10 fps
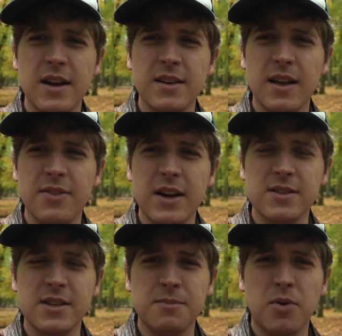and
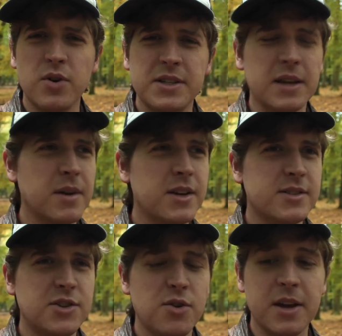that's disappointing because
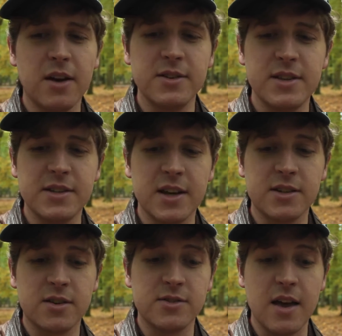they should be going to these
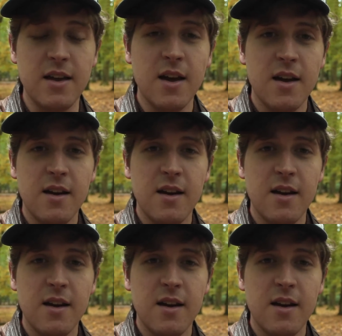gigs because they